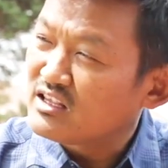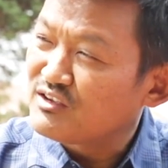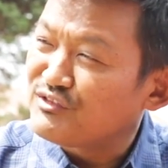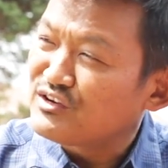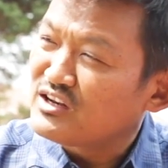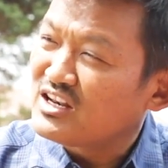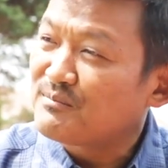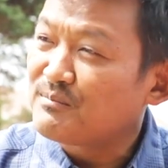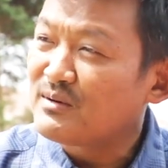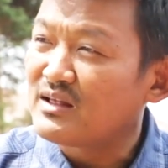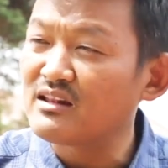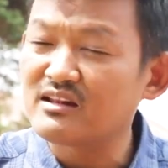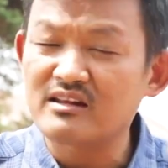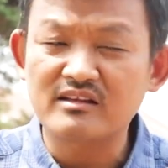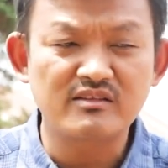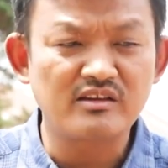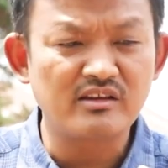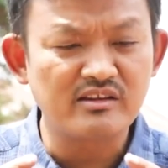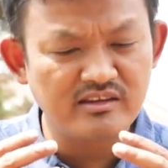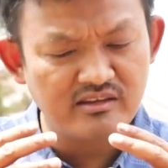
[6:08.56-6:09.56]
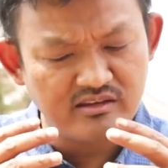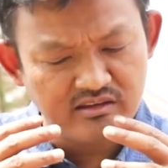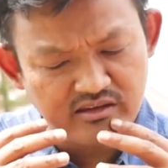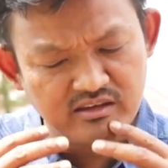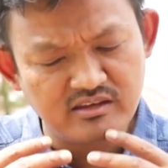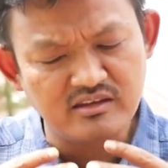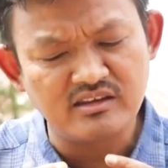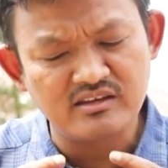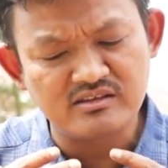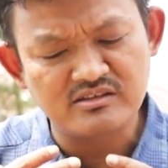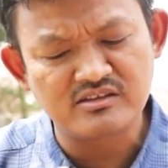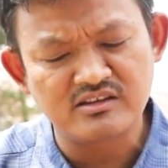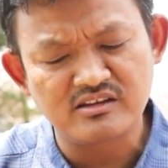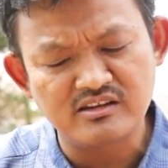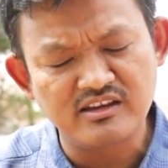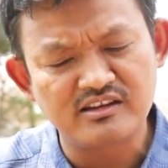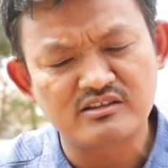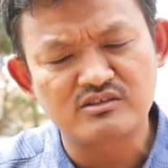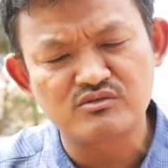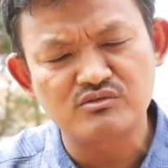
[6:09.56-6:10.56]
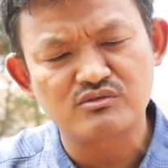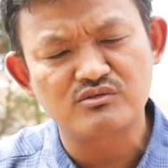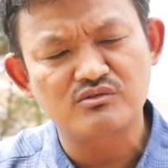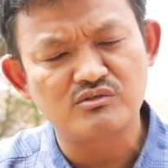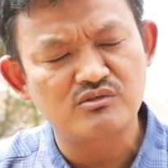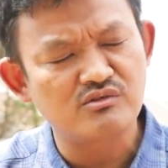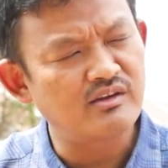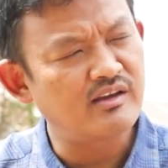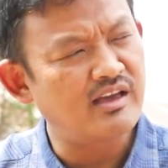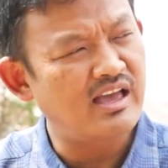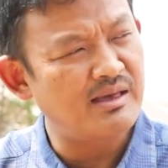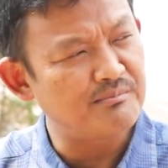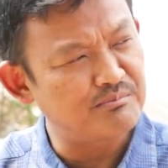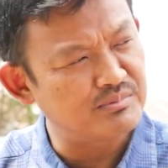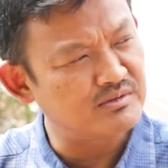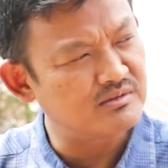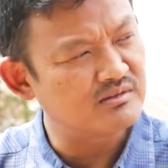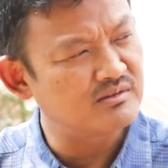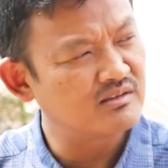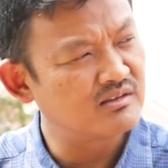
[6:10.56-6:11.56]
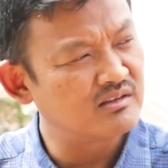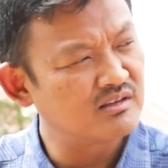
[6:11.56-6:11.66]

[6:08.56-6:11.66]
Even Nepal is still yet to happen.